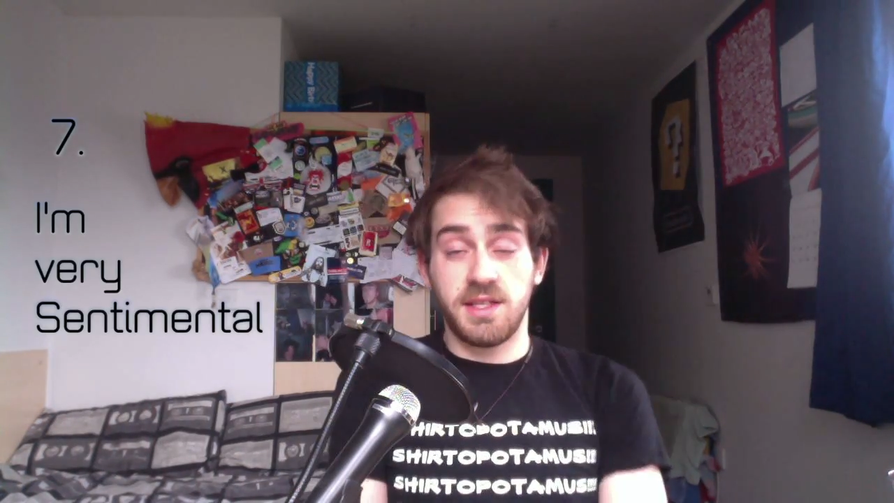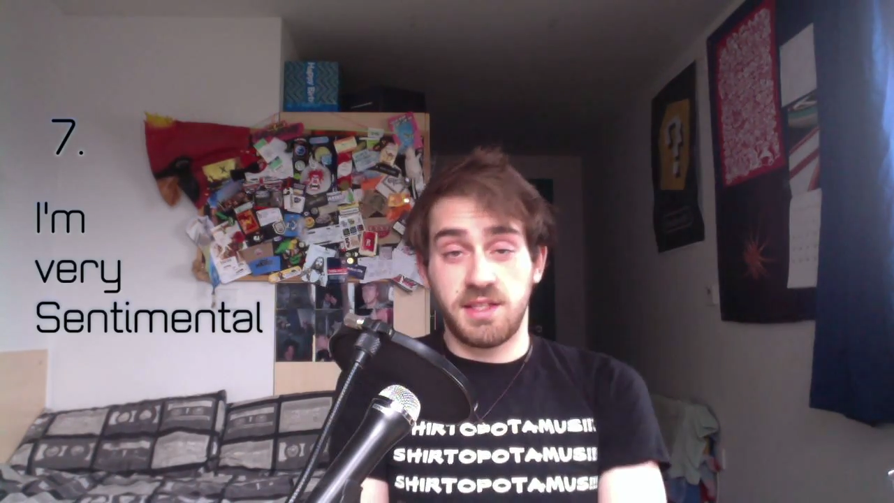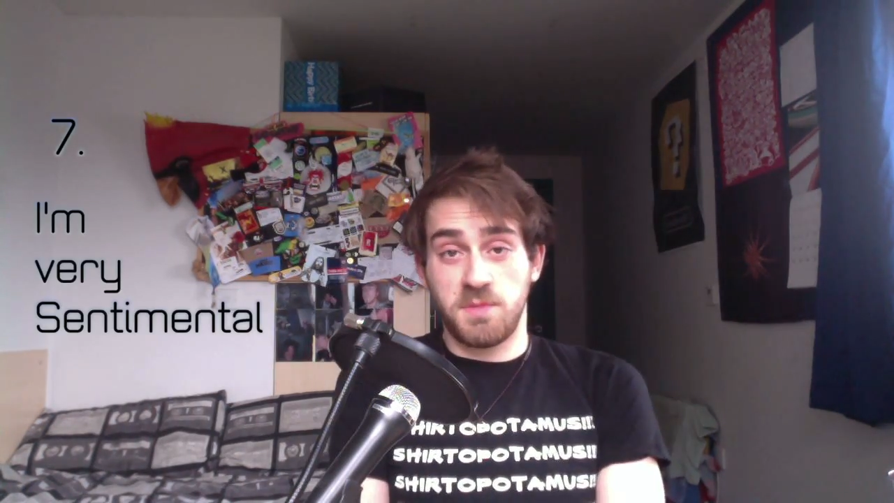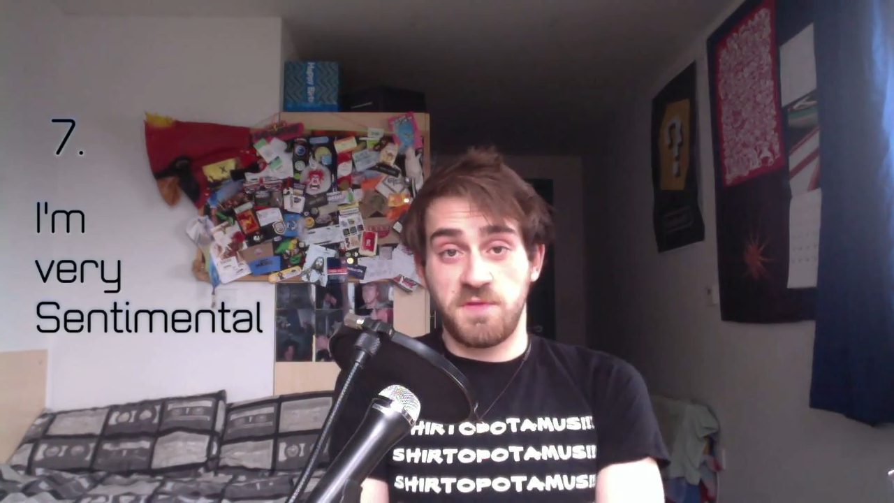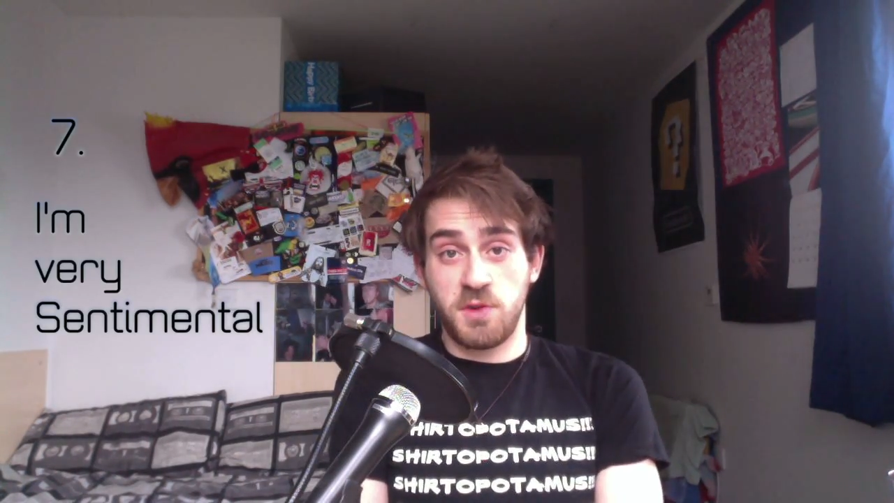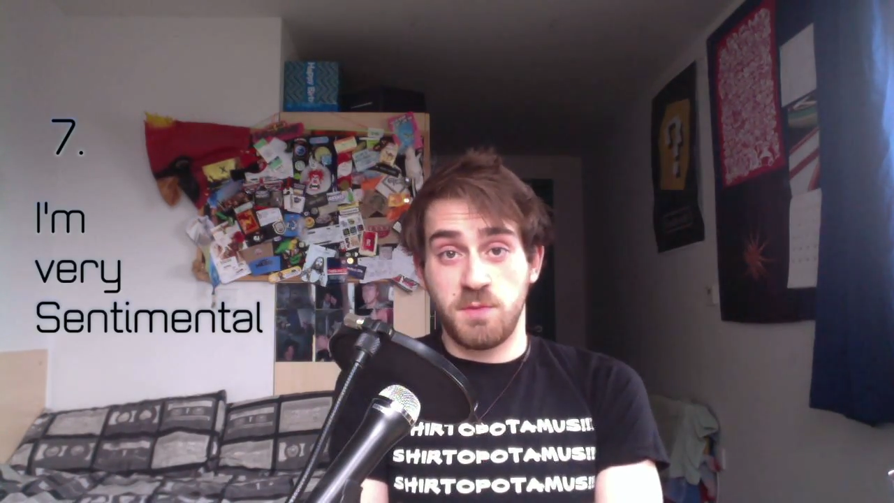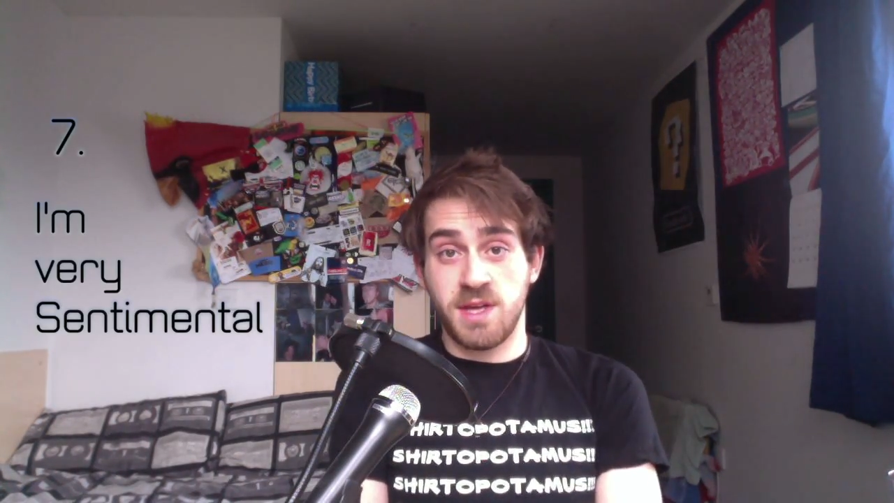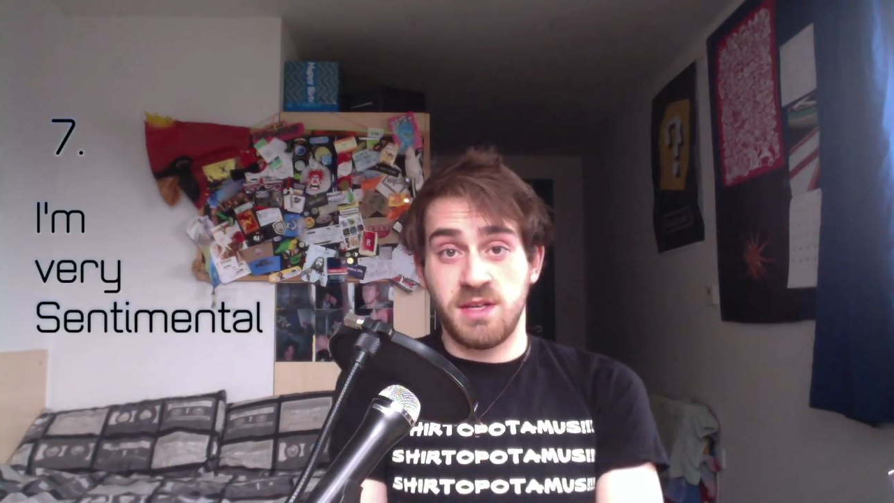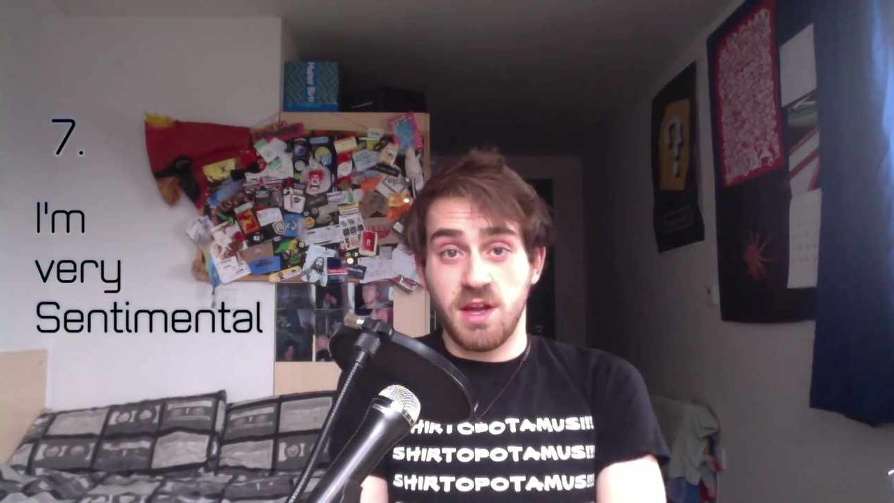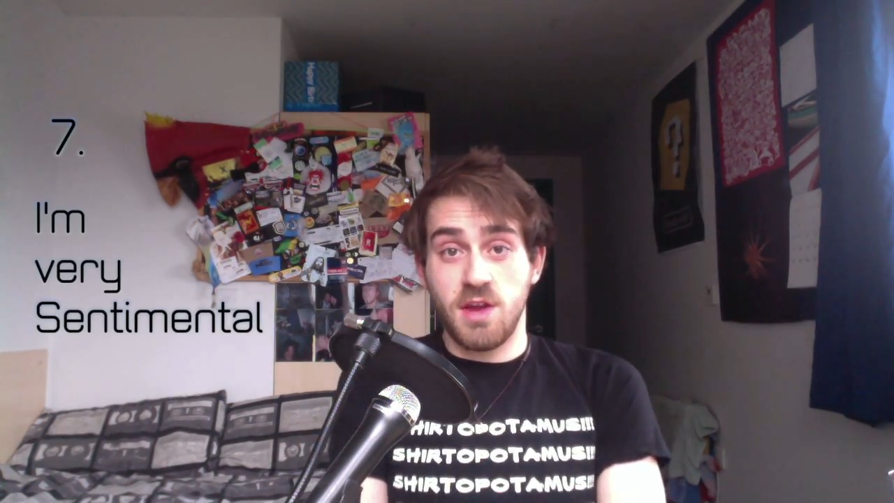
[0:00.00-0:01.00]
As some of you
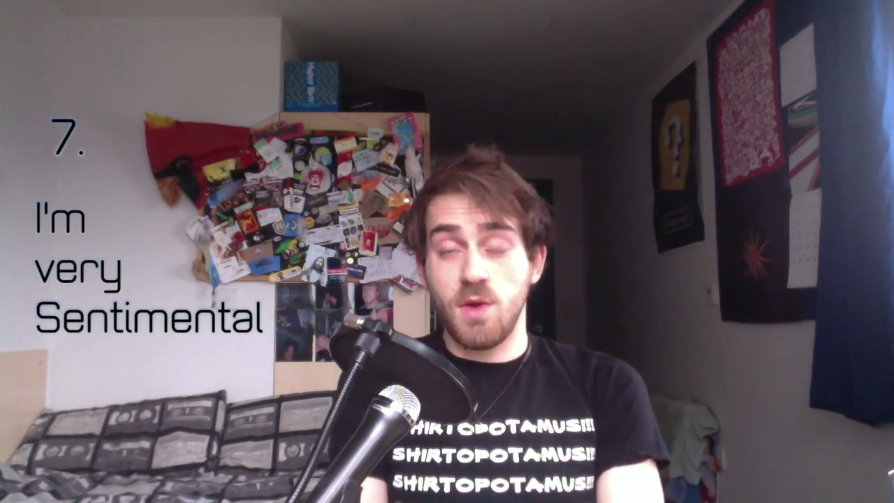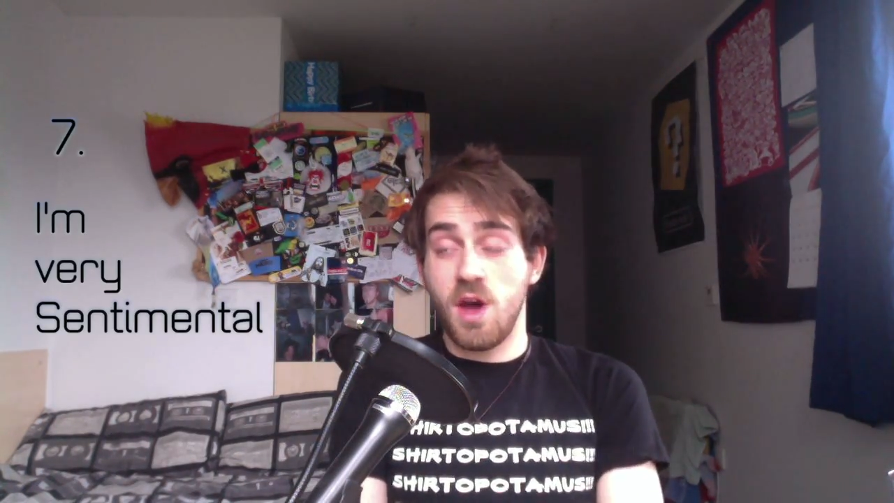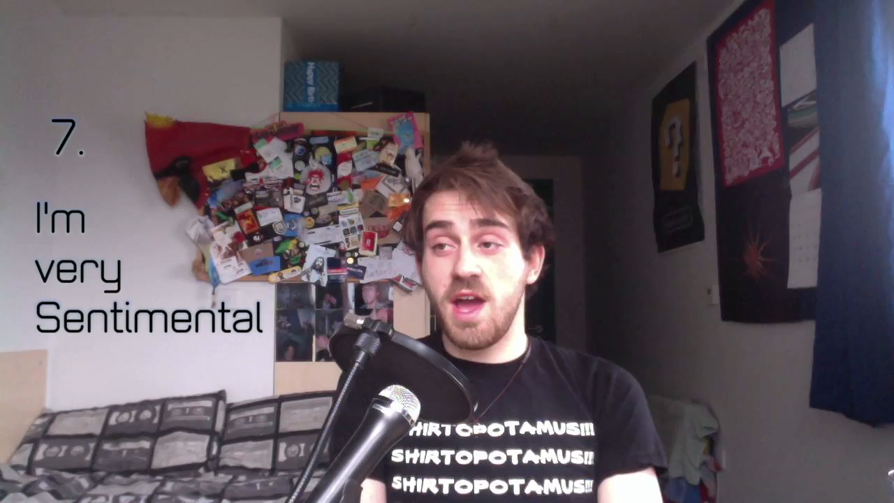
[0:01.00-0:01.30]
may know,